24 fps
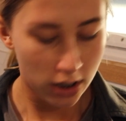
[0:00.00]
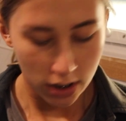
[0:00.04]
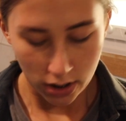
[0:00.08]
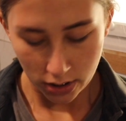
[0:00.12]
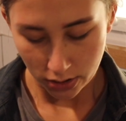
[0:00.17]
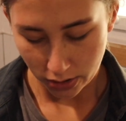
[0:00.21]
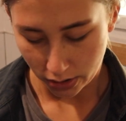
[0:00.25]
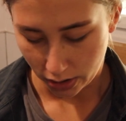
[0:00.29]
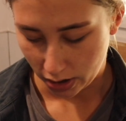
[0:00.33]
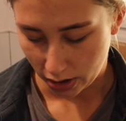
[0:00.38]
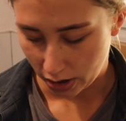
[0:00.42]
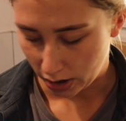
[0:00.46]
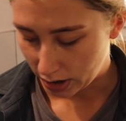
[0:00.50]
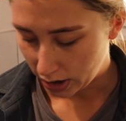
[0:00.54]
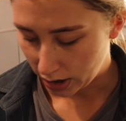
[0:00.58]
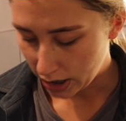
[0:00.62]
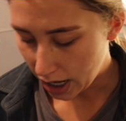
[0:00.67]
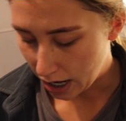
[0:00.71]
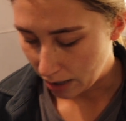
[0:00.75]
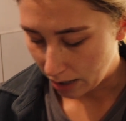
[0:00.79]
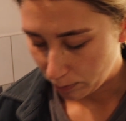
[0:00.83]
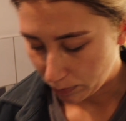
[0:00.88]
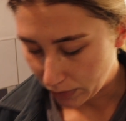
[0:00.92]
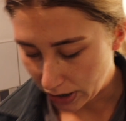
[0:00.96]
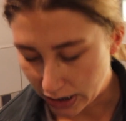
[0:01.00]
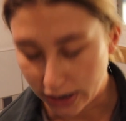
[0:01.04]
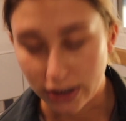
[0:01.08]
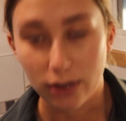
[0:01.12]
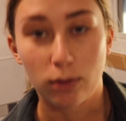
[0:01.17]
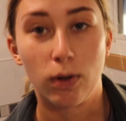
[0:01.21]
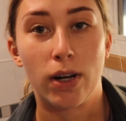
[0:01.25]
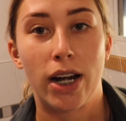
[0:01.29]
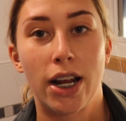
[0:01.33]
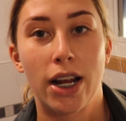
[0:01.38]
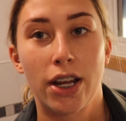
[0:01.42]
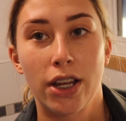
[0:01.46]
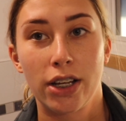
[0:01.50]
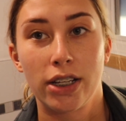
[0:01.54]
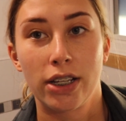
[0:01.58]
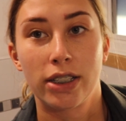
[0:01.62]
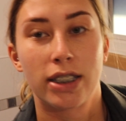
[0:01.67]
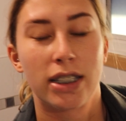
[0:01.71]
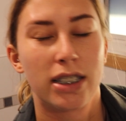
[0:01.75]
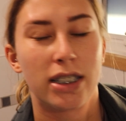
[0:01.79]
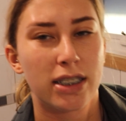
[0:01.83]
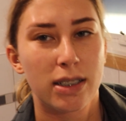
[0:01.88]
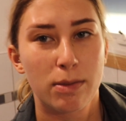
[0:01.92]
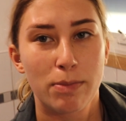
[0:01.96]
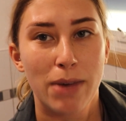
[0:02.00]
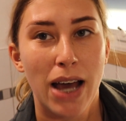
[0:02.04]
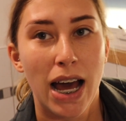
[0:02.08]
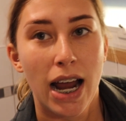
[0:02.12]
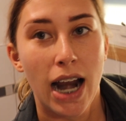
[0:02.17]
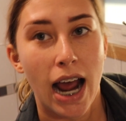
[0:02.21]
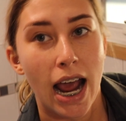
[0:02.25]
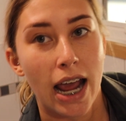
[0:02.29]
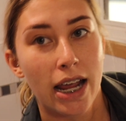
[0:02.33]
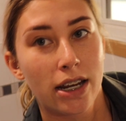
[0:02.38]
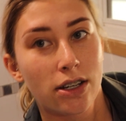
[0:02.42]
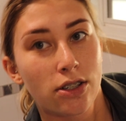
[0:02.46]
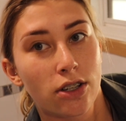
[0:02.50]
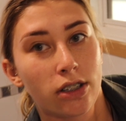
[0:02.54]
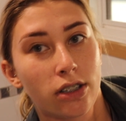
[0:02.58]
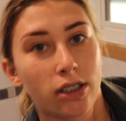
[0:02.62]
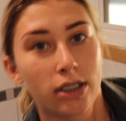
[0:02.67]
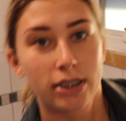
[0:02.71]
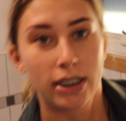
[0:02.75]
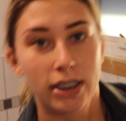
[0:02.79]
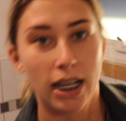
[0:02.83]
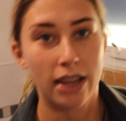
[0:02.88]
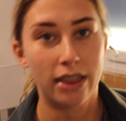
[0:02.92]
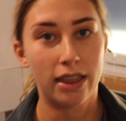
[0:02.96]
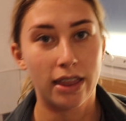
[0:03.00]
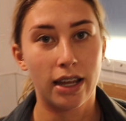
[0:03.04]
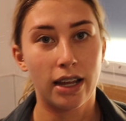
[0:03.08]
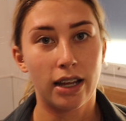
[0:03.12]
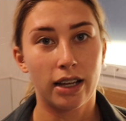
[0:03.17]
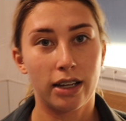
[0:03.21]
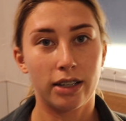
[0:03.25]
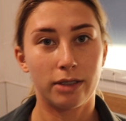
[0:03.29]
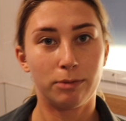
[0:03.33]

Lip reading: So yeah, that's the one I use and it's about $8 I think.